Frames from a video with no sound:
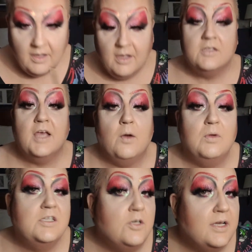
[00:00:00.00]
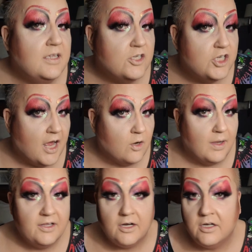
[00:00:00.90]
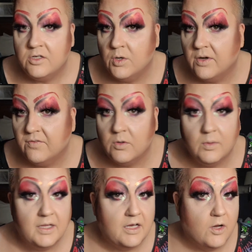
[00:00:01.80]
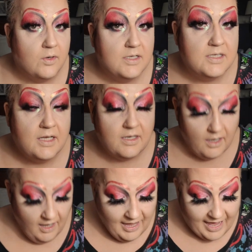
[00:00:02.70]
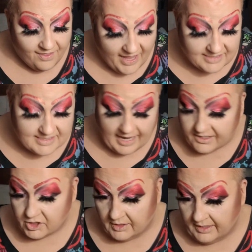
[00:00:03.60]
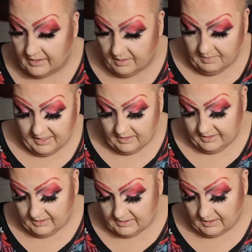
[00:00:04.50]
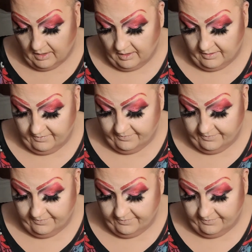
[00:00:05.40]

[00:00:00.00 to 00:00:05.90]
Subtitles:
So yeah, once you get the shadow on there, you don't even really notice it. And that's actually, let me clean this off.